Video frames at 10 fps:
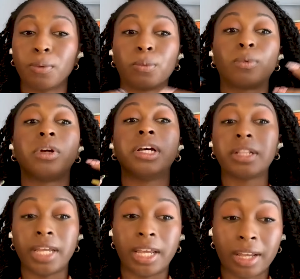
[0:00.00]
It
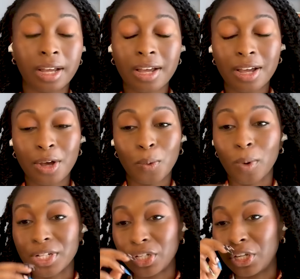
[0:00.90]
really
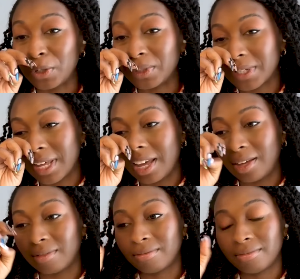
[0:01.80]
was a huge
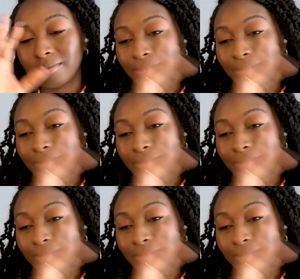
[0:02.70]
thing